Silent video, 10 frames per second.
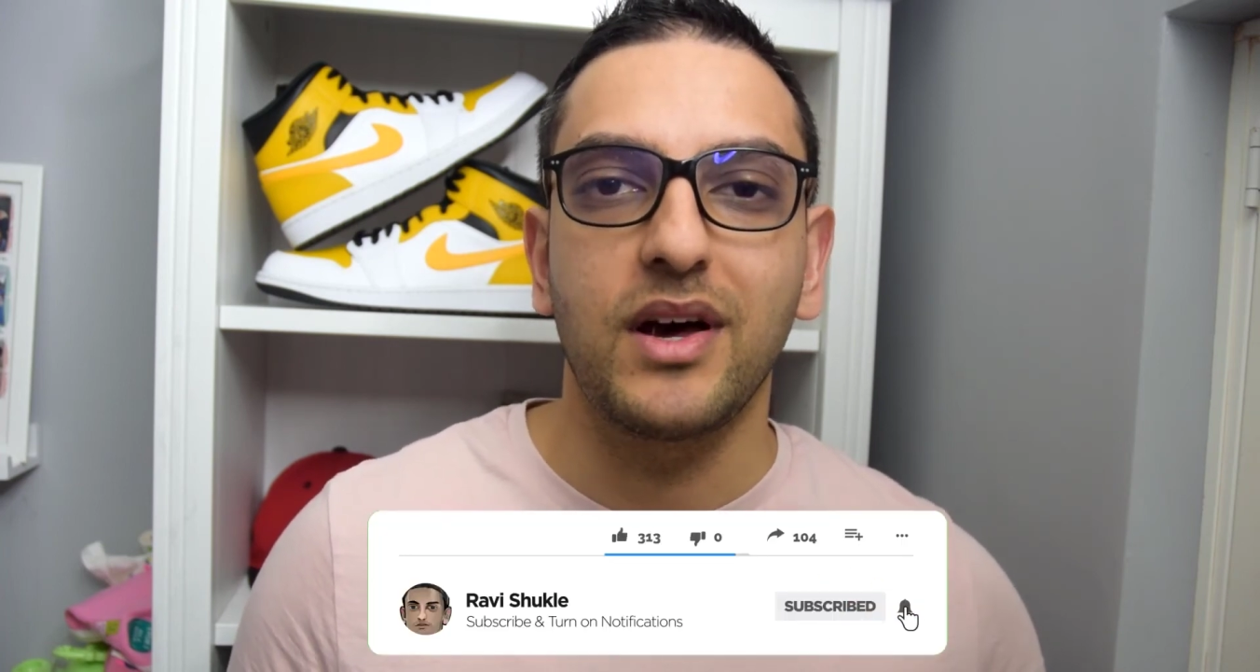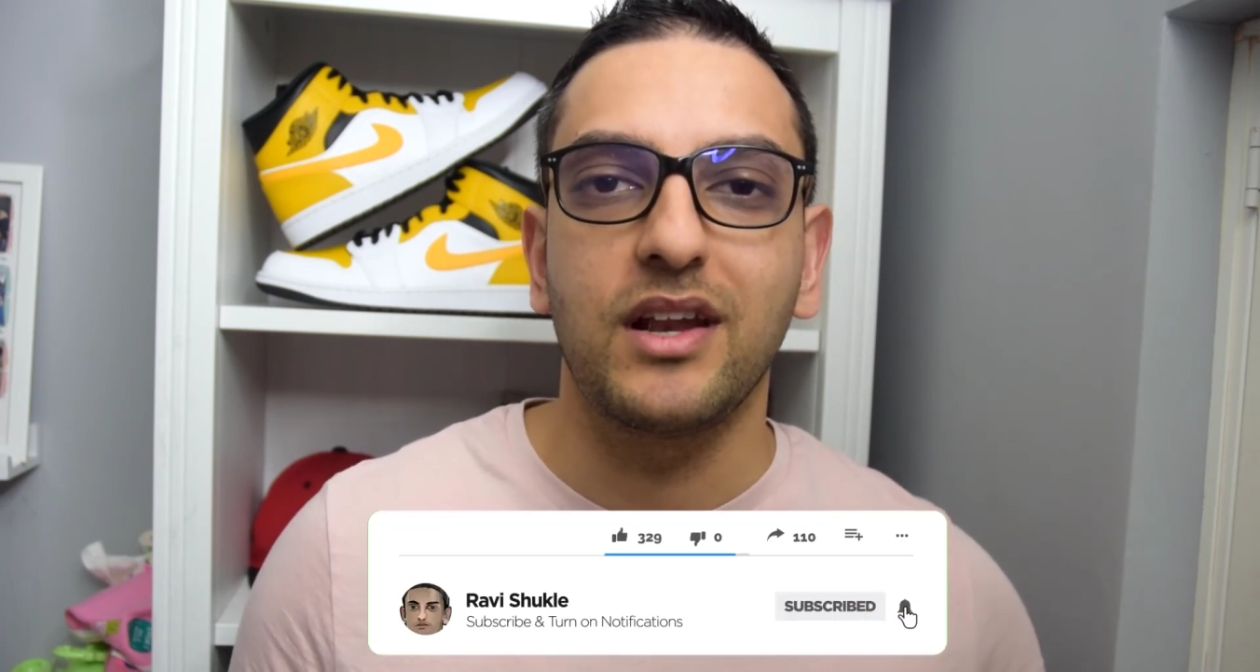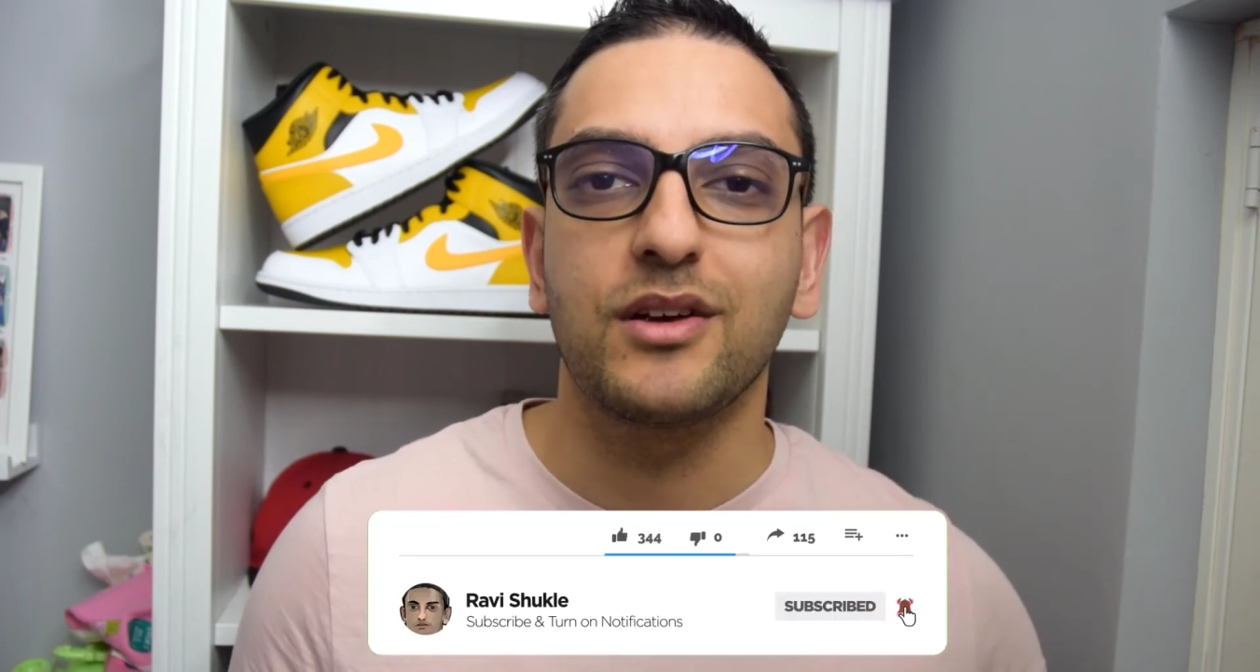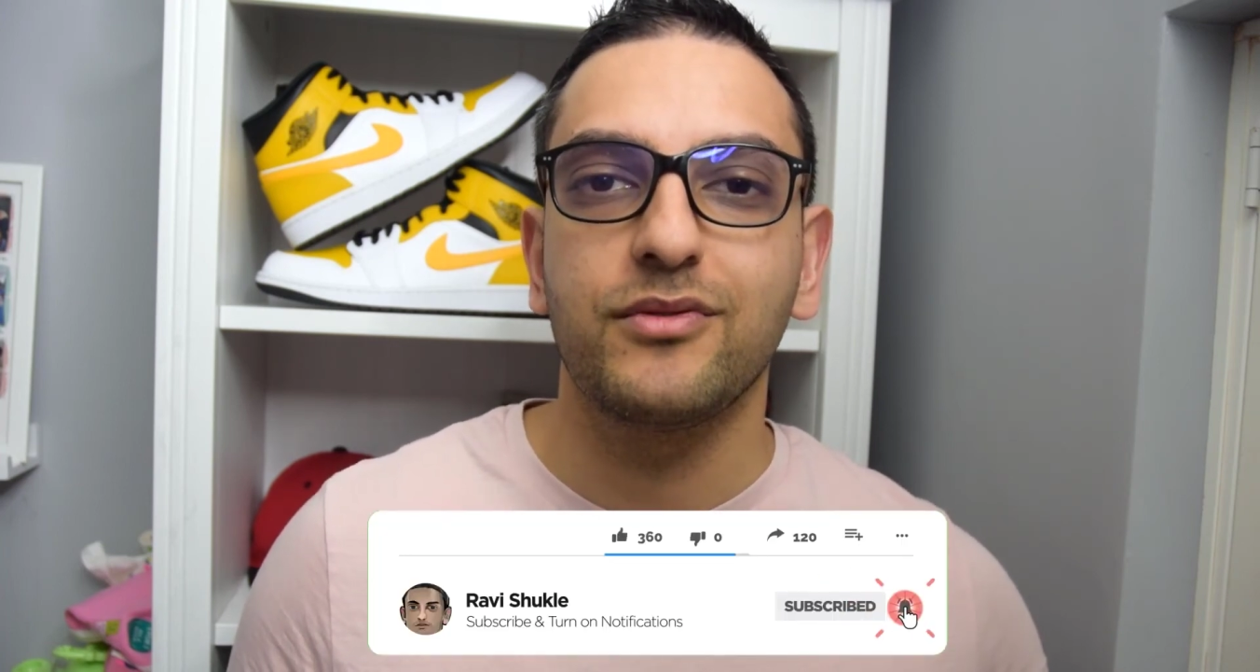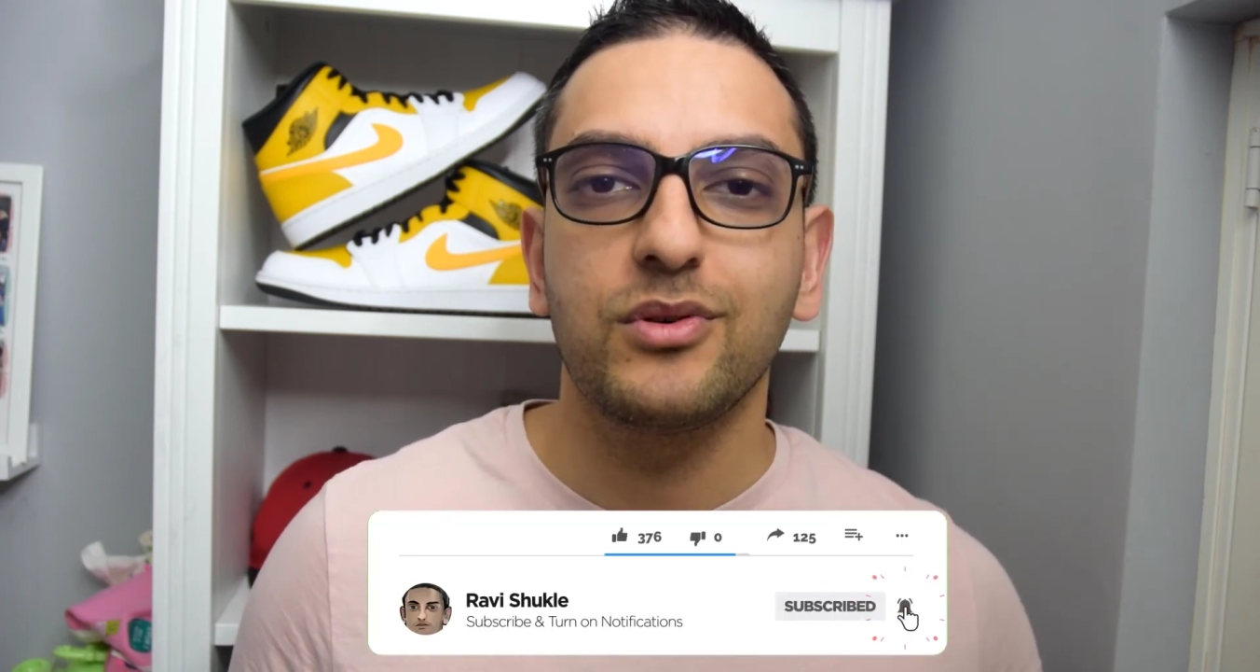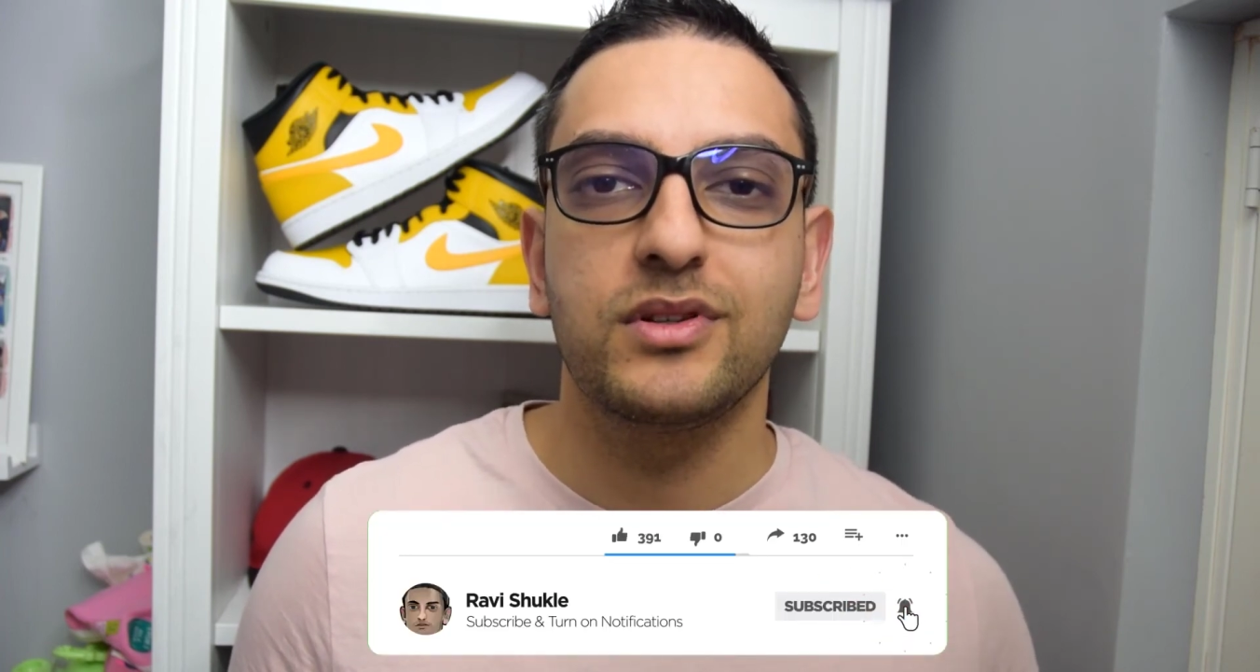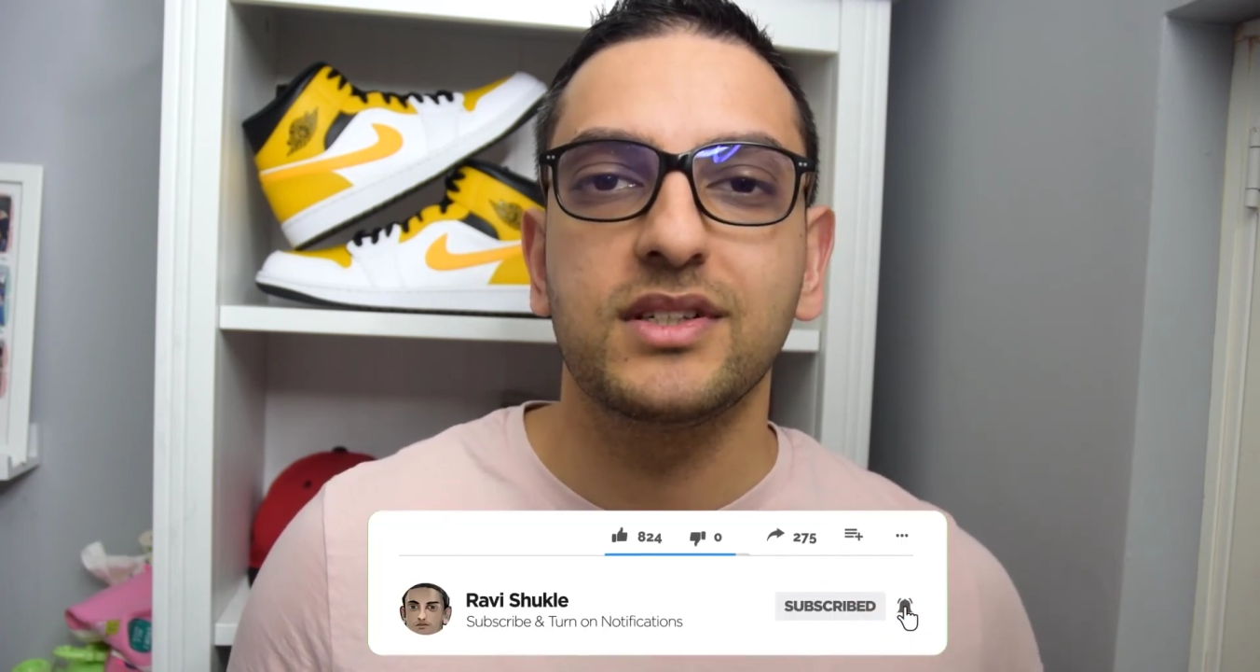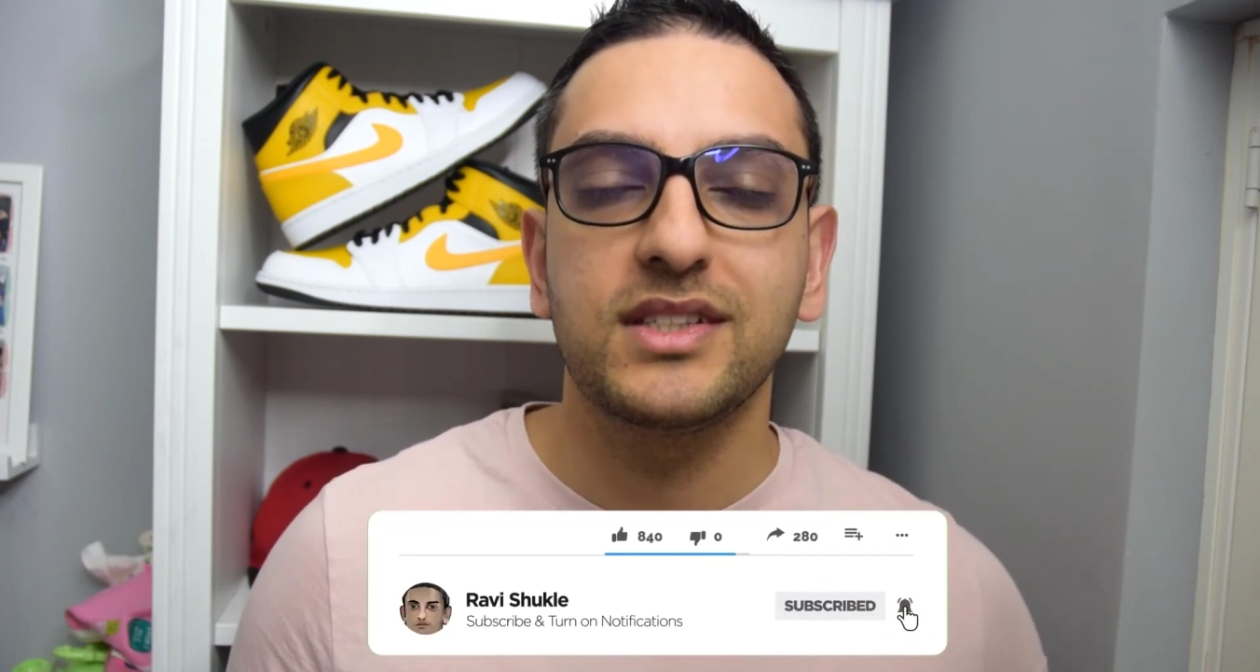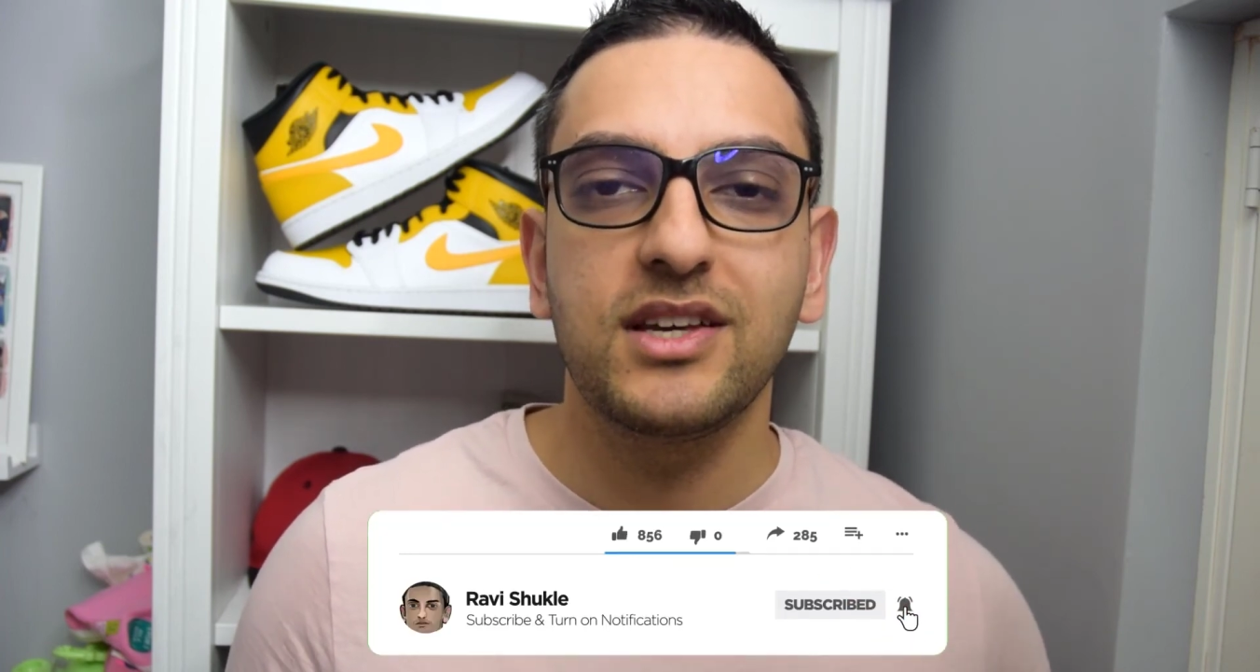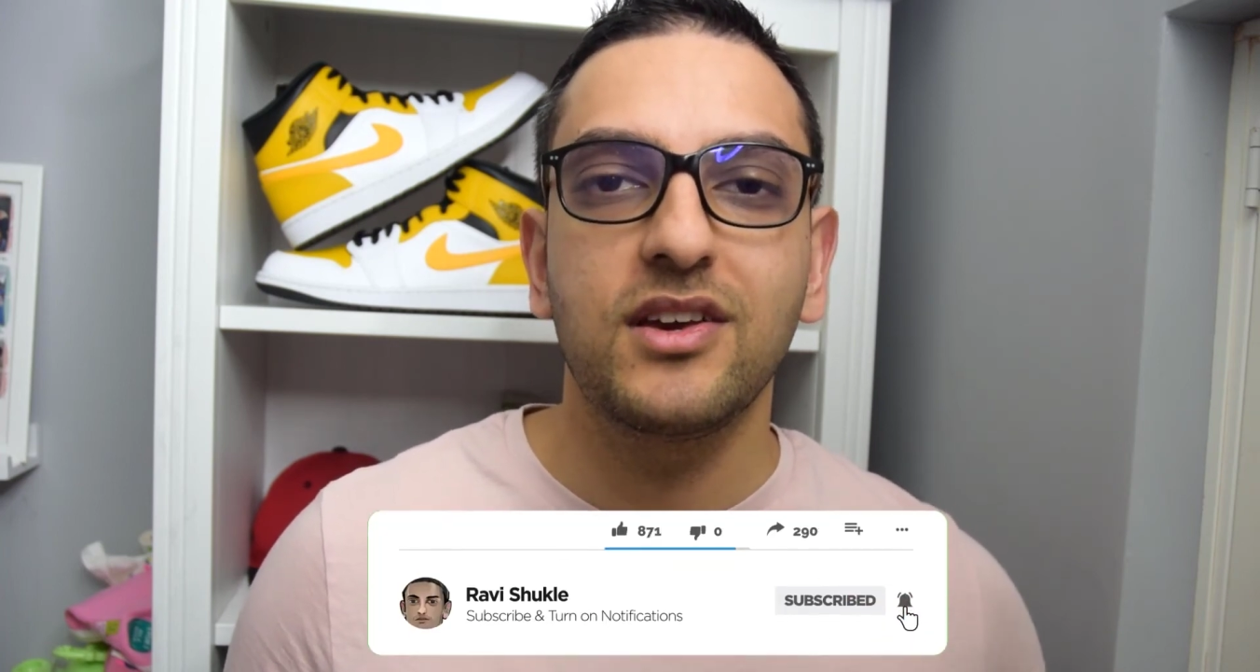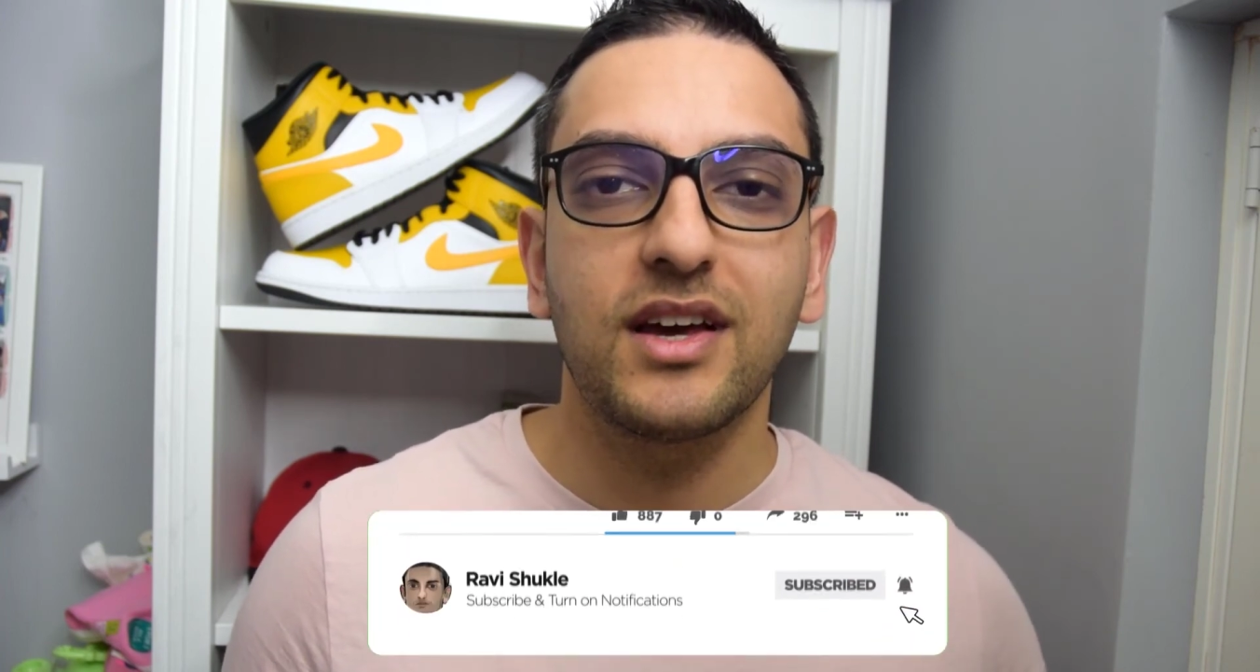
and look forward to seeing you